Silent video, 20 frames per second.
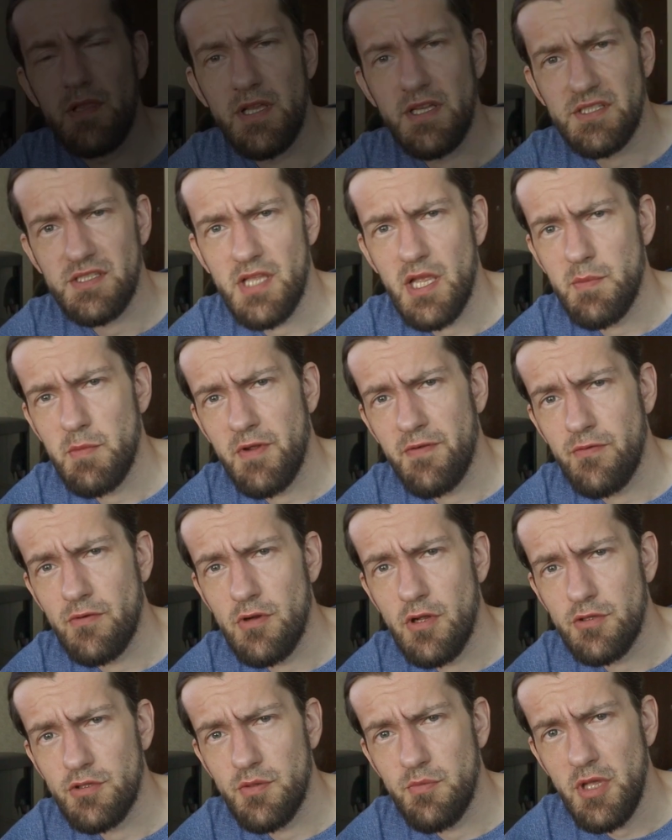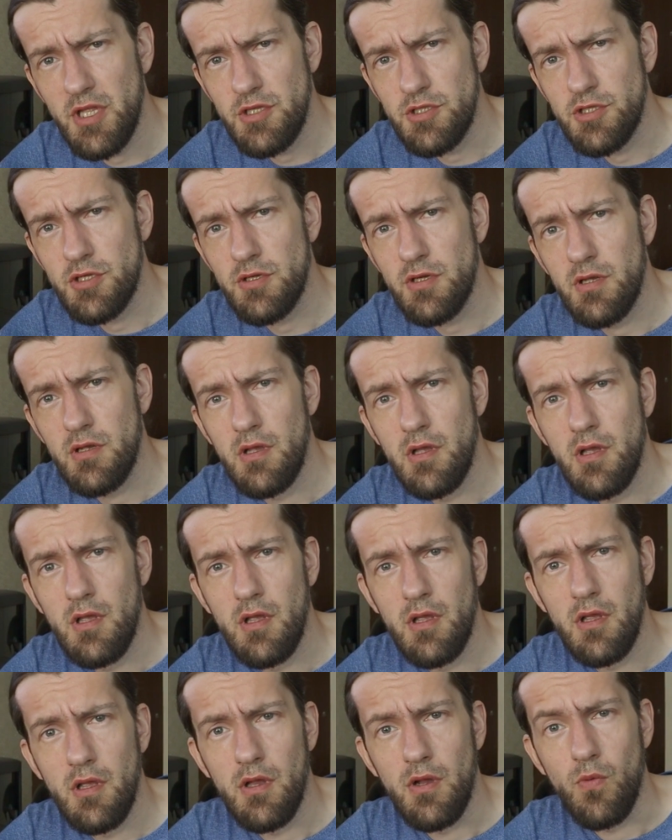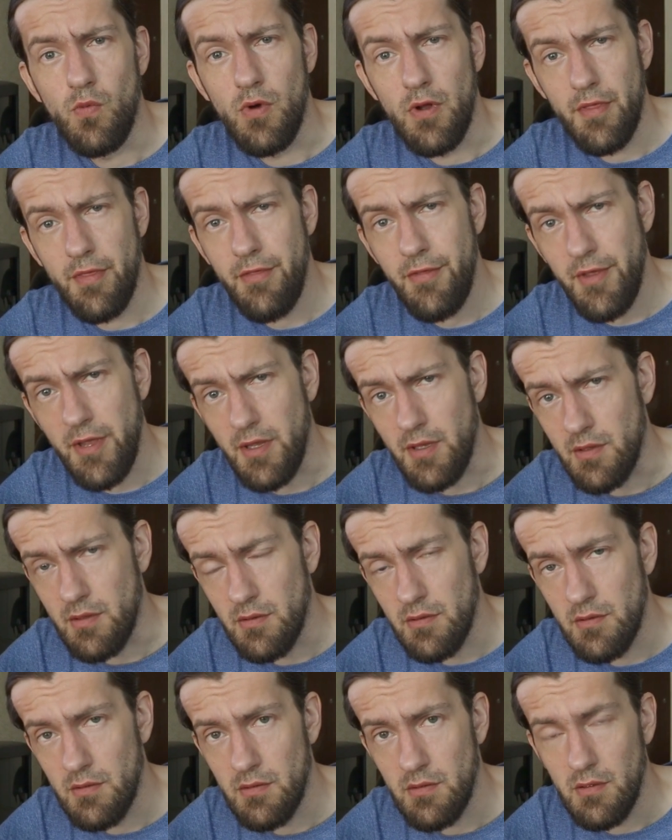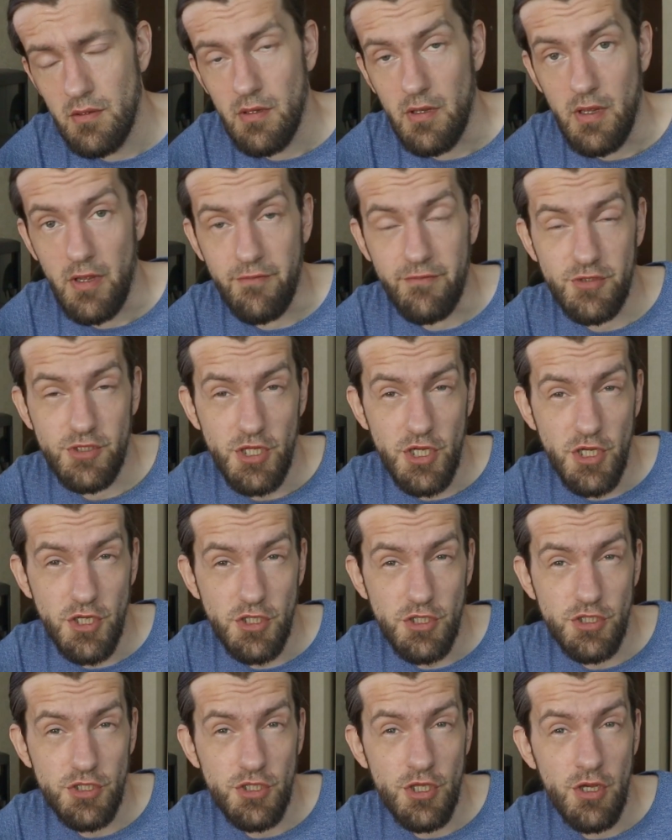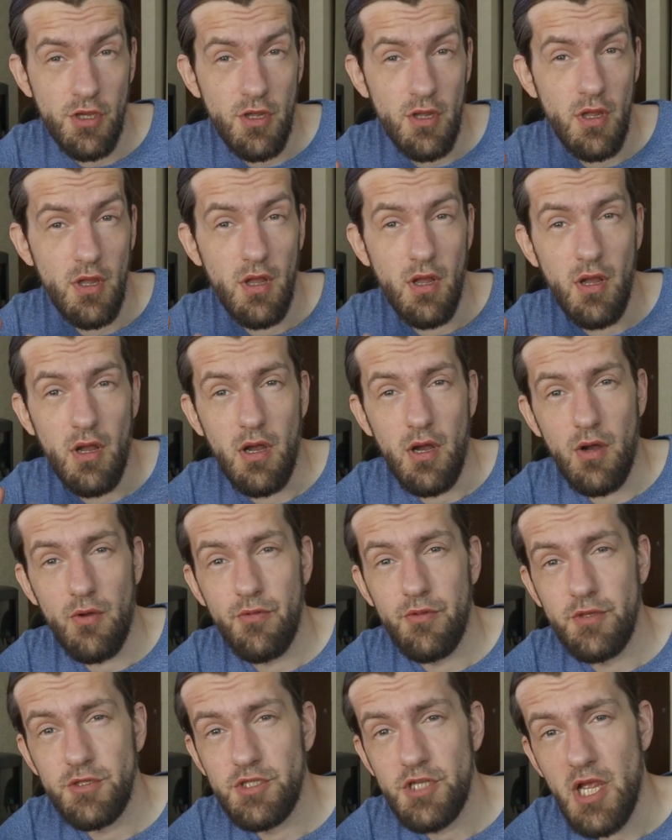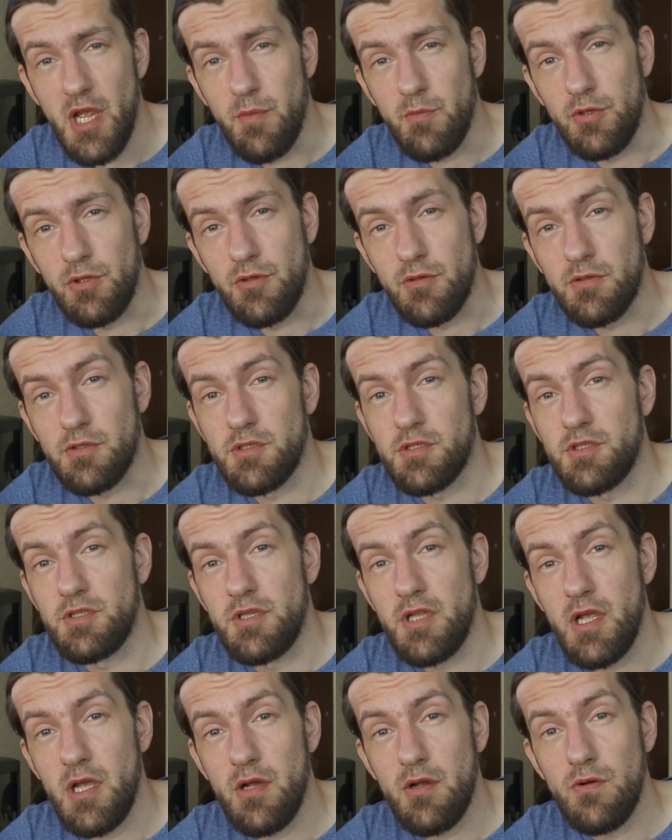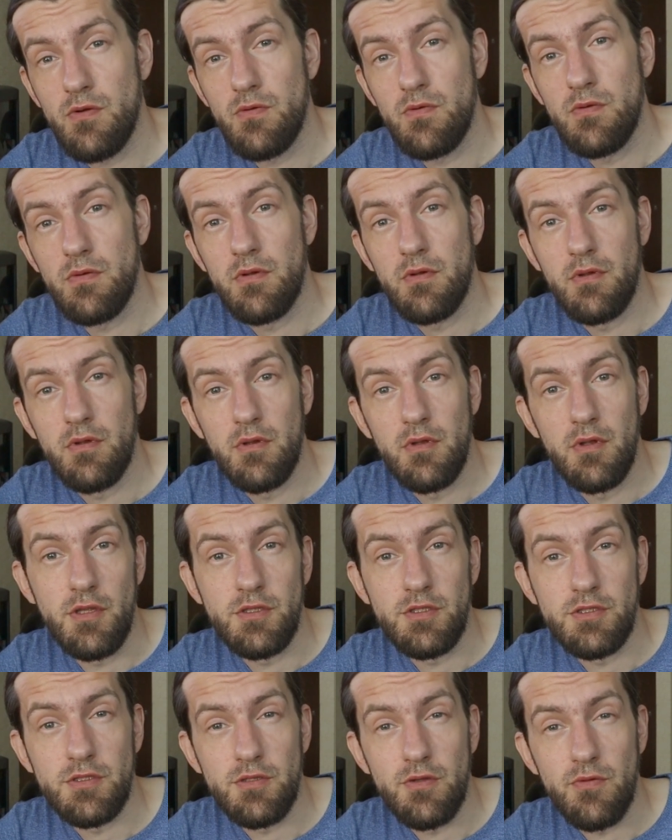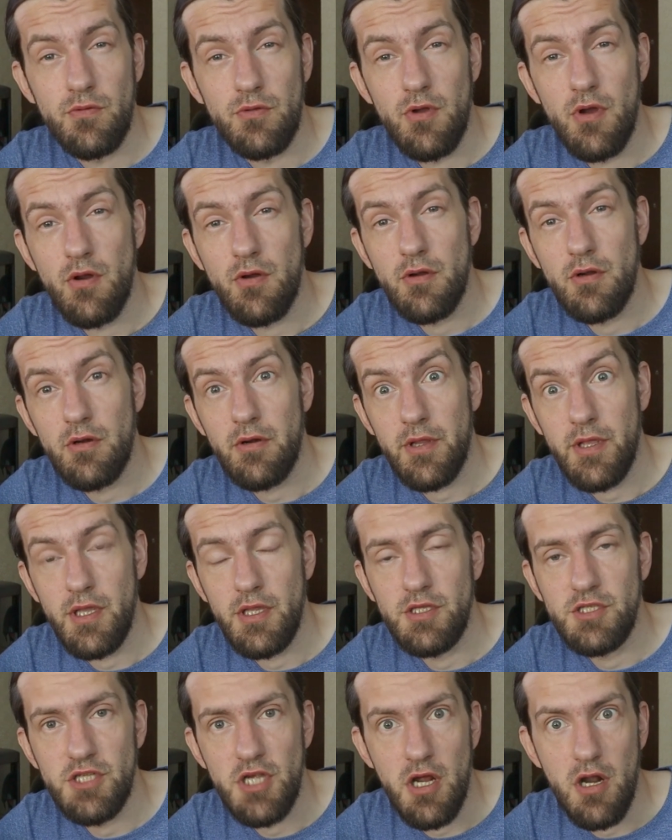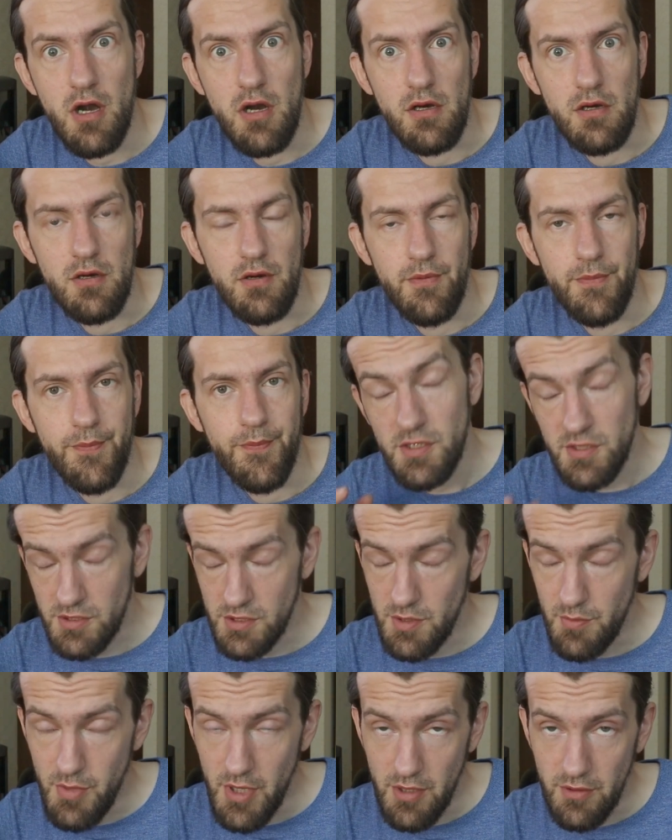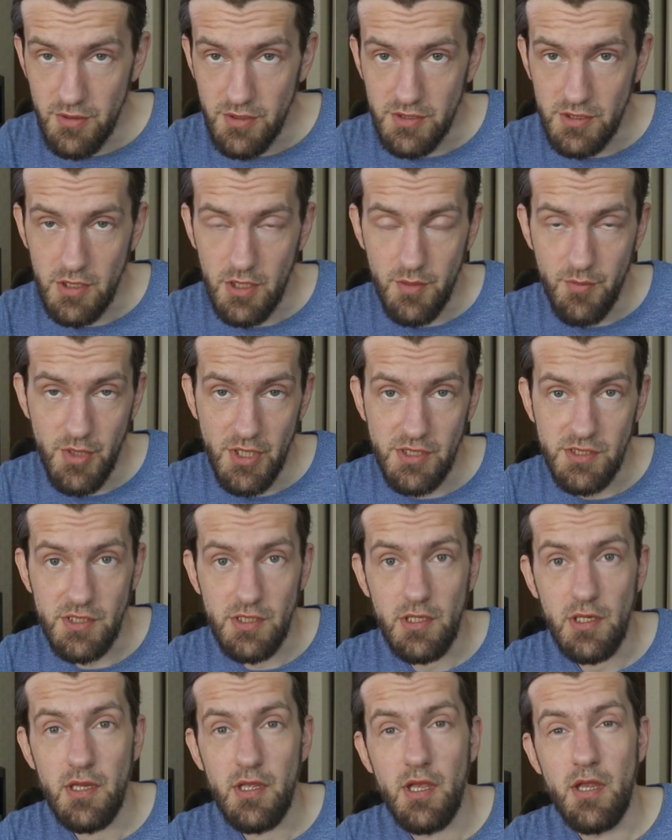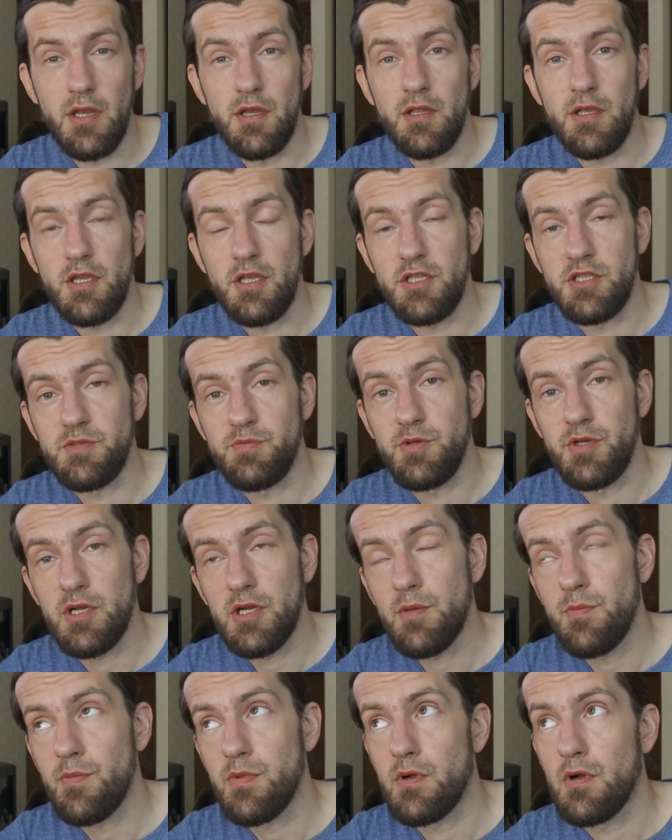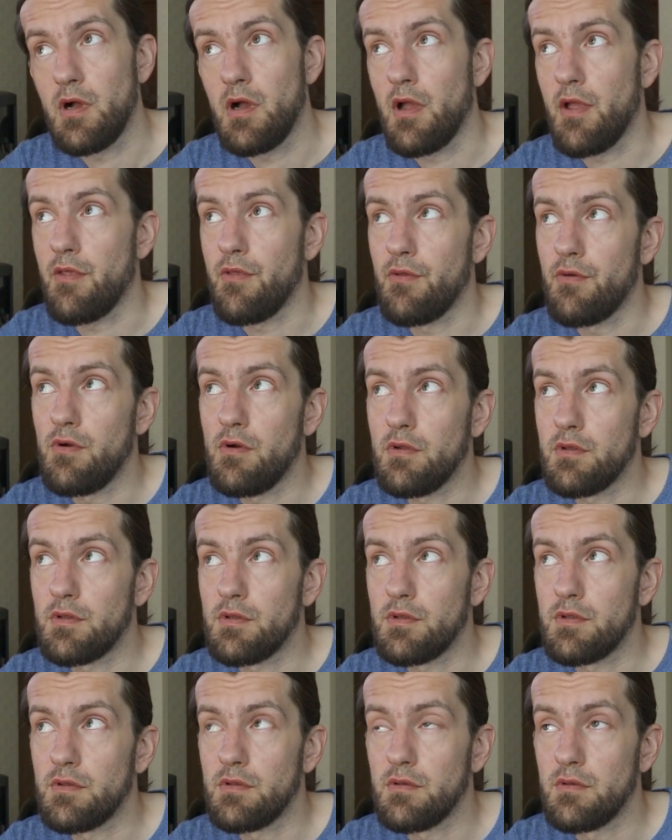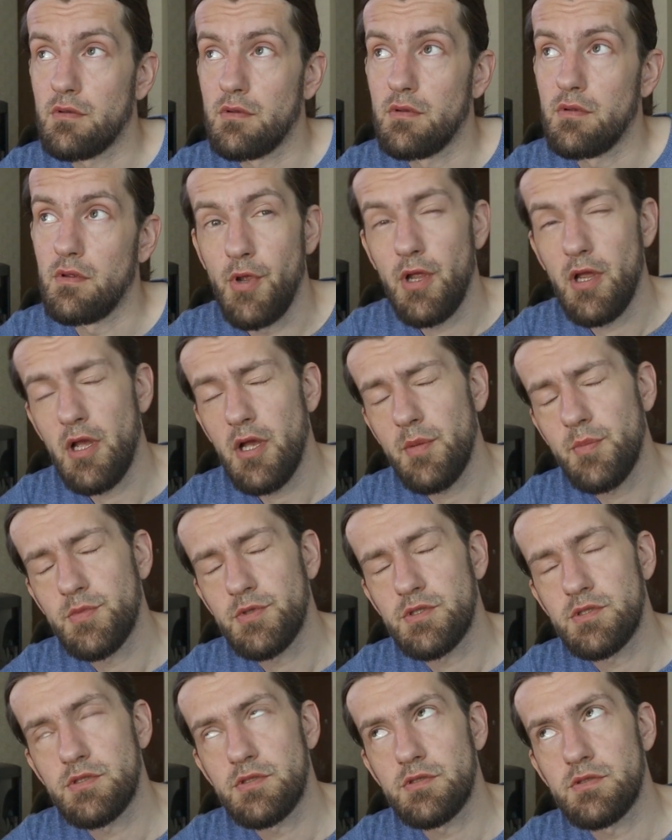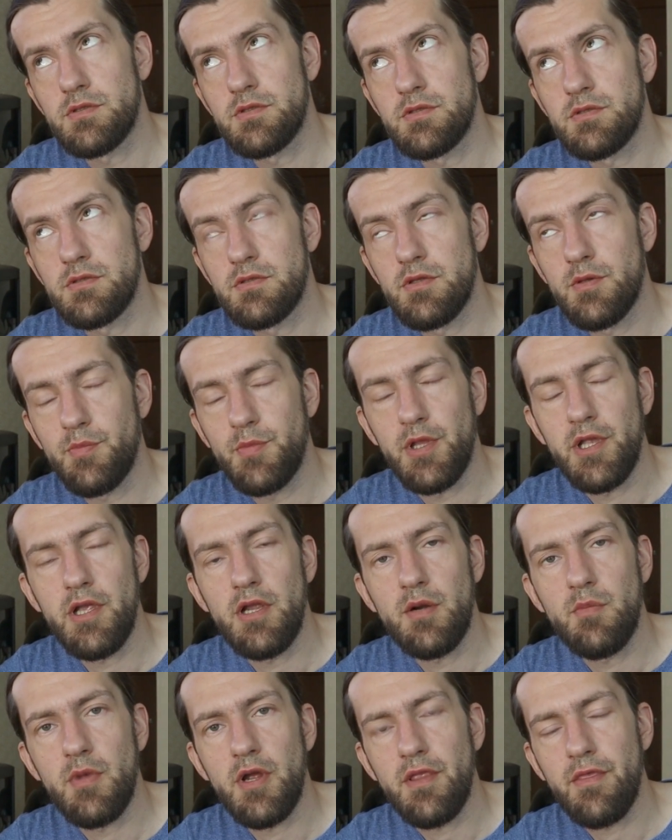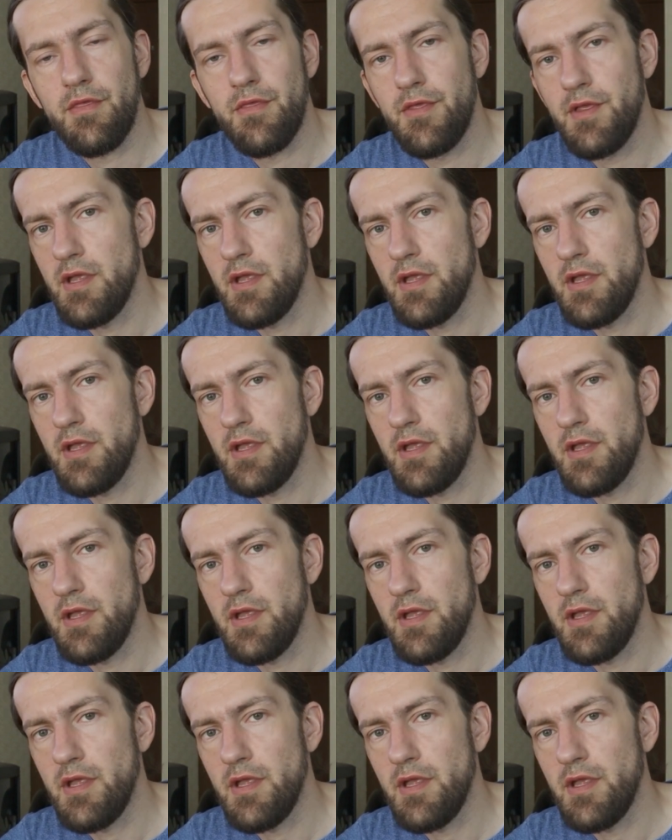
Last time I forgot to mention one thing. I've changed how the jam looks. Now it's no longer a jar. Since the berries are basically an HP up, I thought perhaps the player might